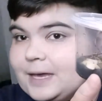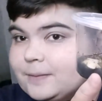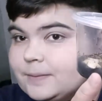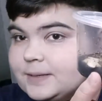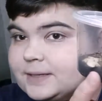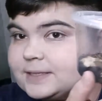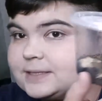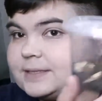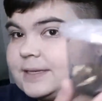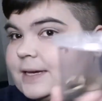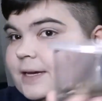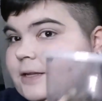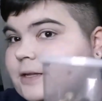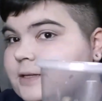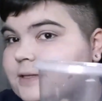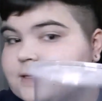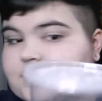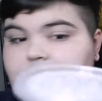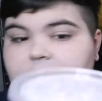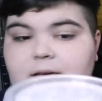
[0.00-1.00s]
baby
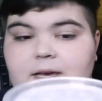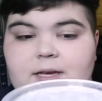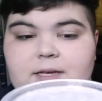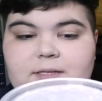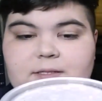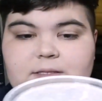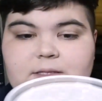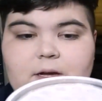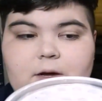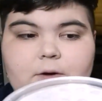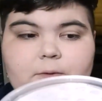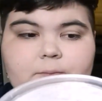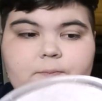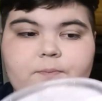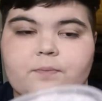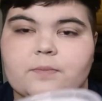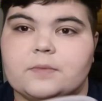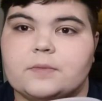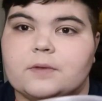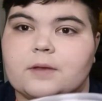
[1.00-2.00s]
snails, so
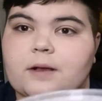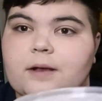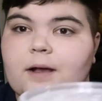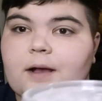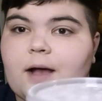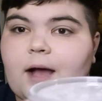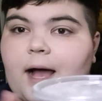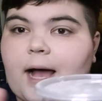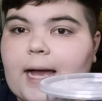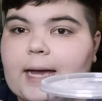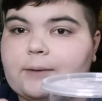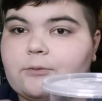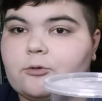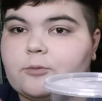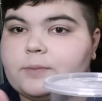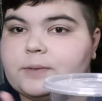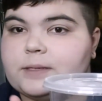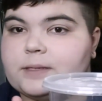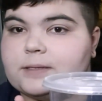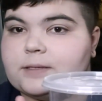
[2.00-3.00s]
I will
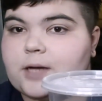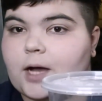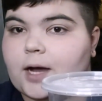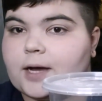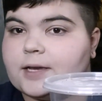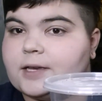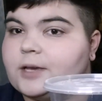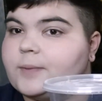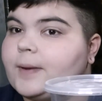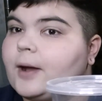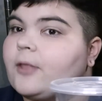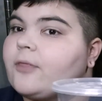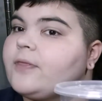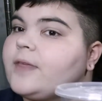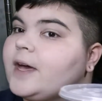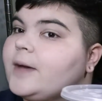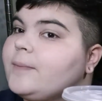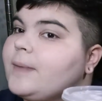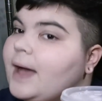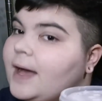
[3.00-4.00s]
be talking about
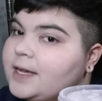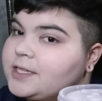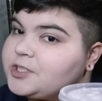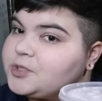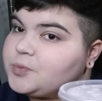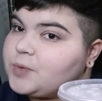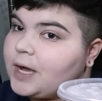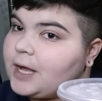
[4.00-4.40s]
them as